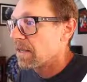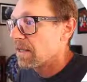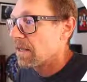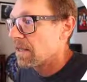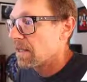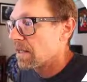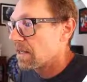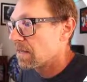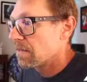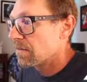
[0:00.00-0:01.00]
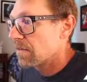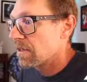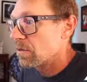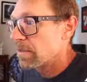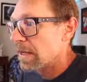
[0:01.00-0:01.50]
And if I
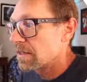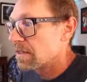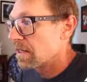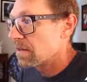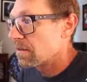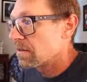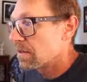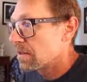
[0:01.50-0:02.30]
go back down